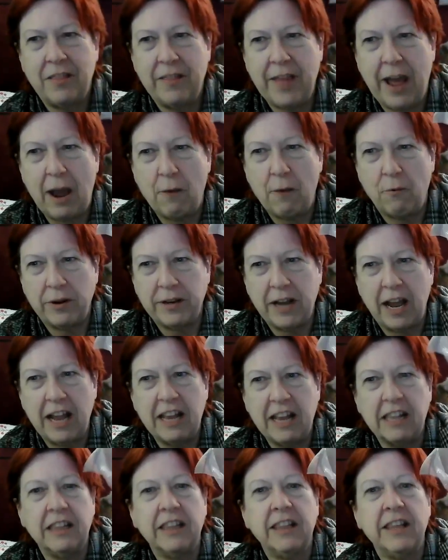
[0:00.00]
That one. I
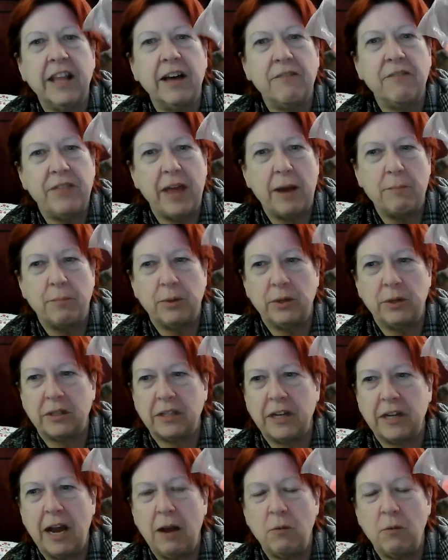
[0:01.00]
love that book.